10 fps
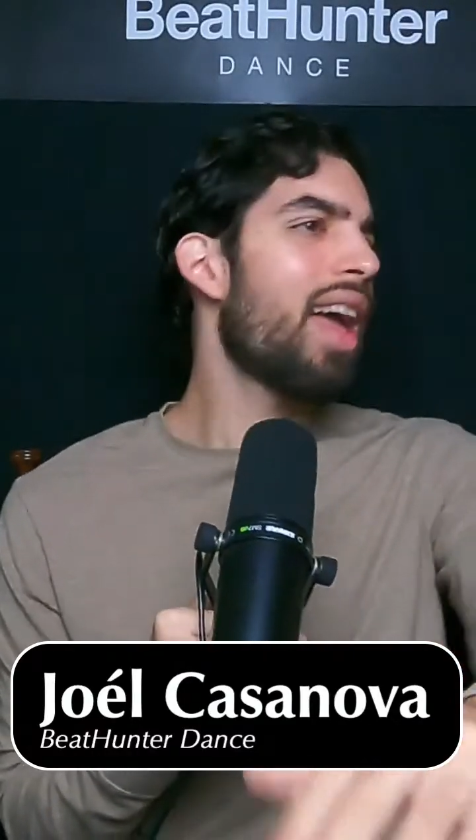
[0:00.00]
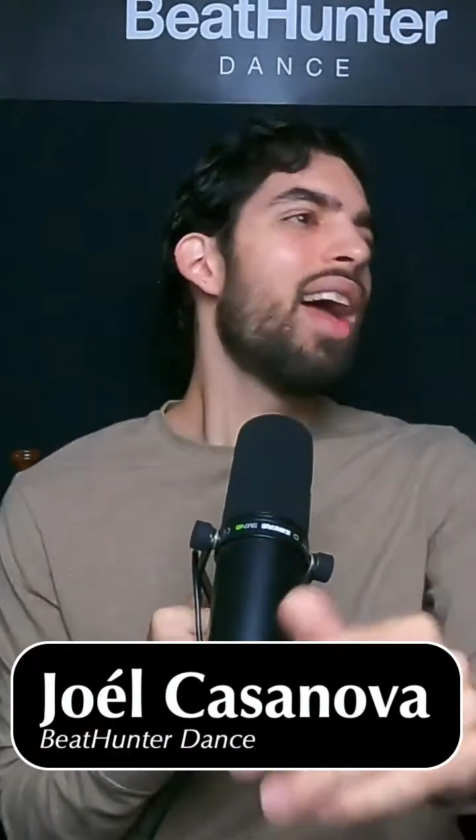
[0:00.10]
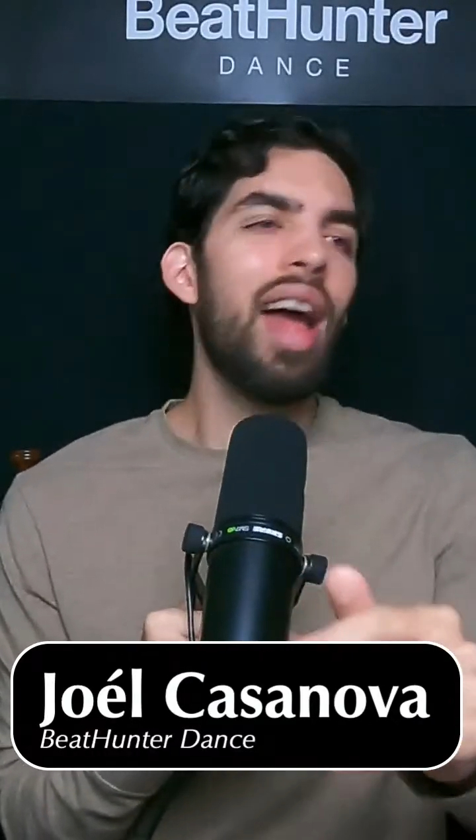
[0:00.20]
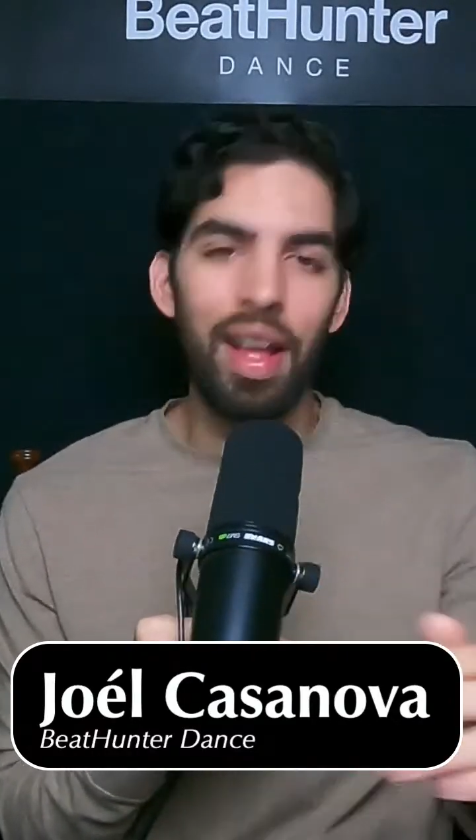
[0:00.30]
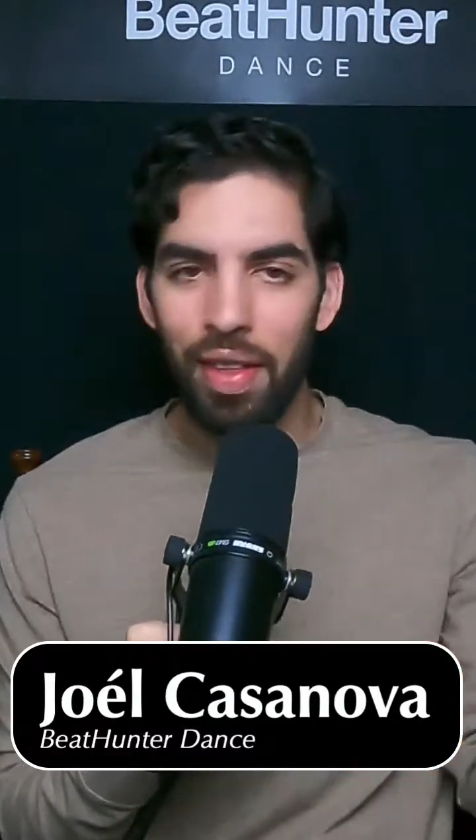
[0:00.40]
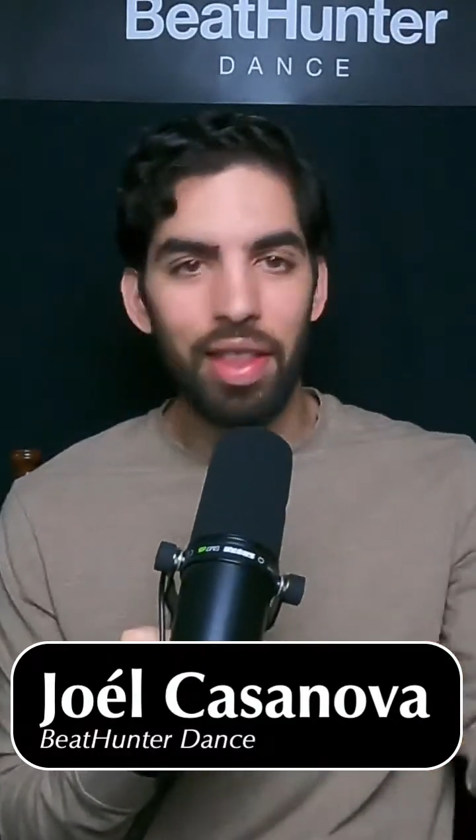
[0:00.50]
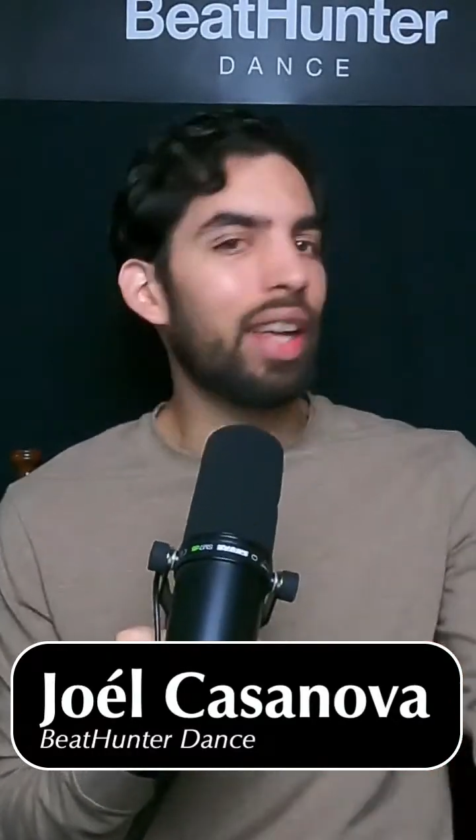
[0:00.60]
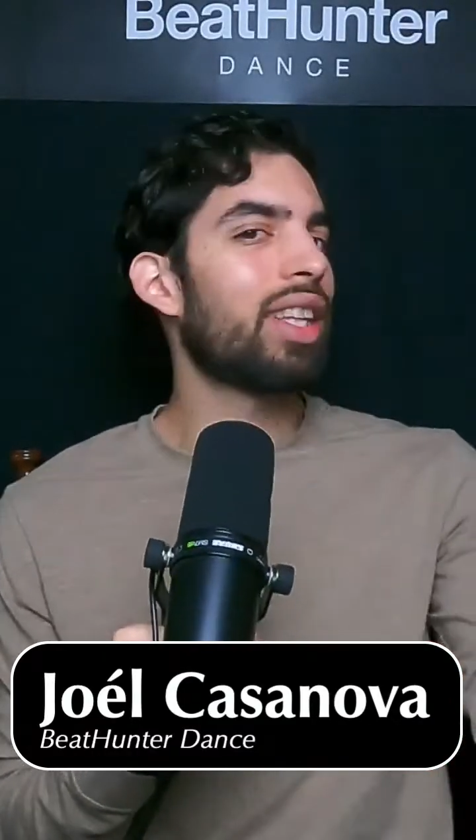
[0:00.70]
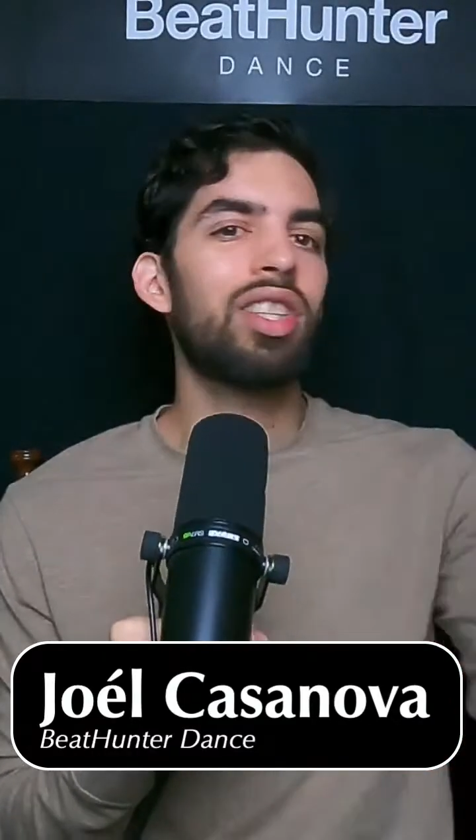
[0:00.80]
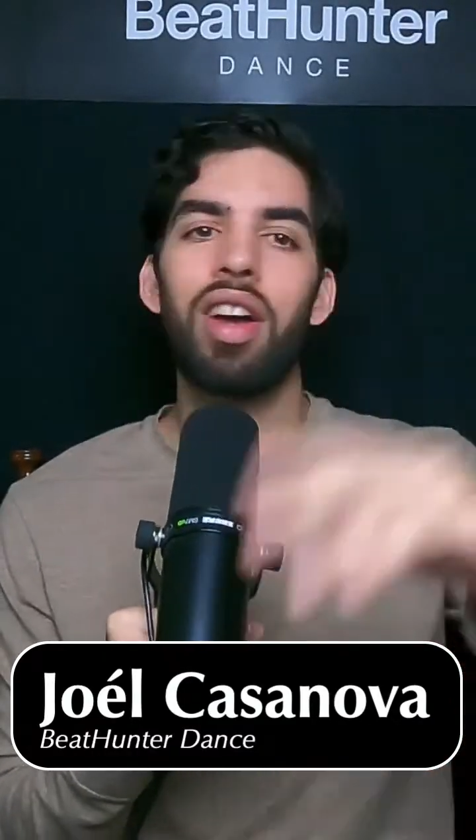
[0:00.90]
And then like the
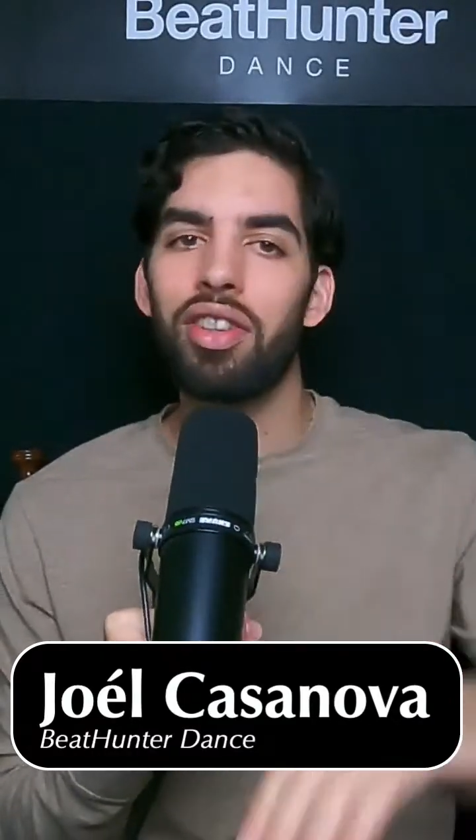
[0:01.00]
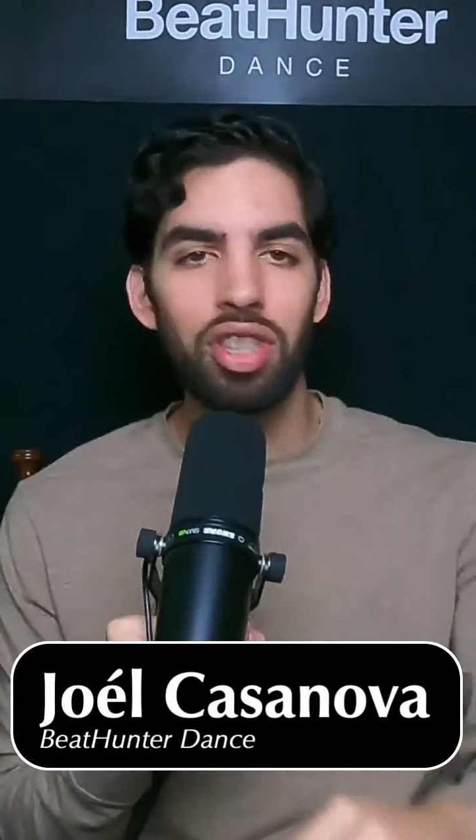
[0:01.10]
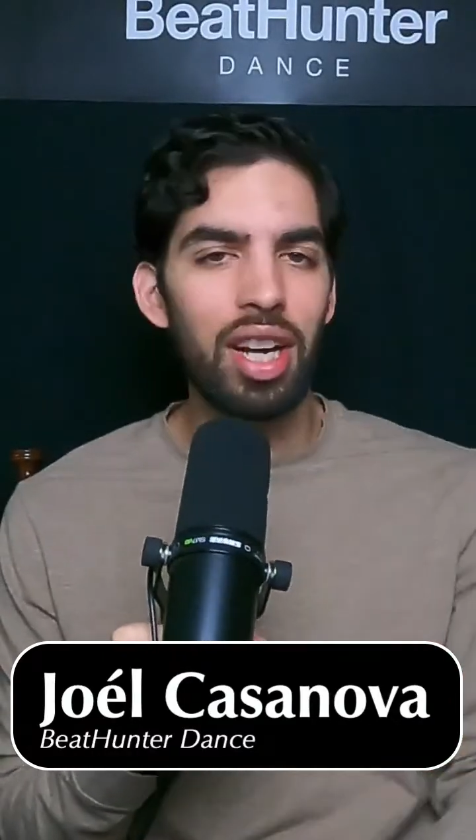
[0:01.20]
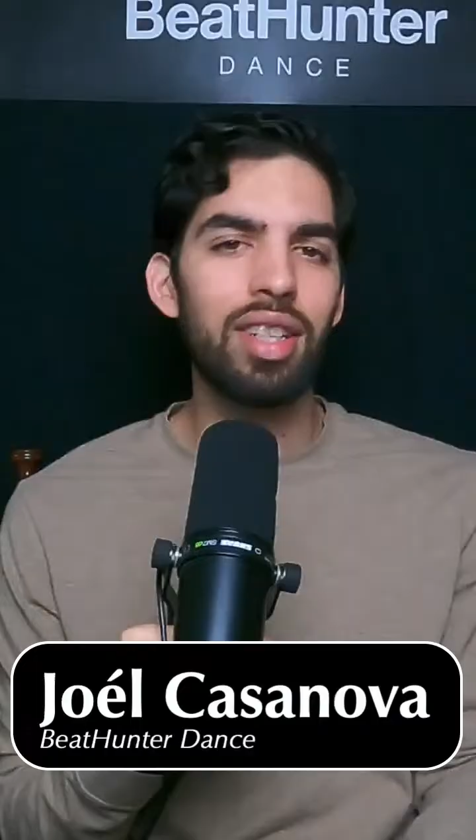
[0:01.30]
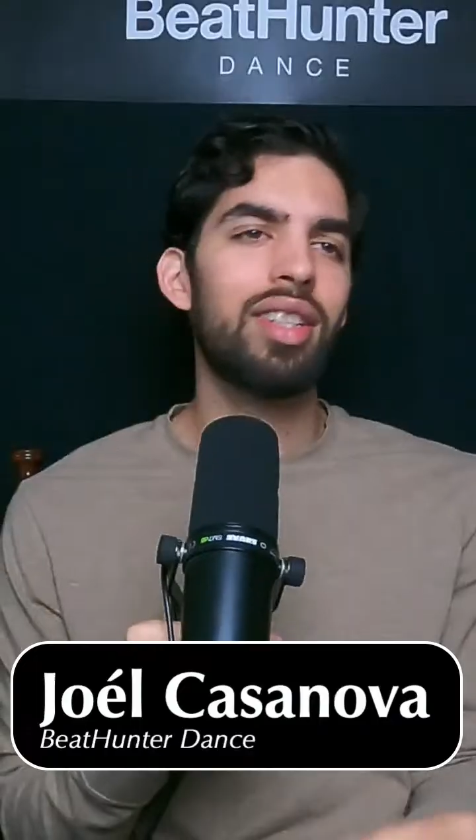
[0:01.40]
song changes.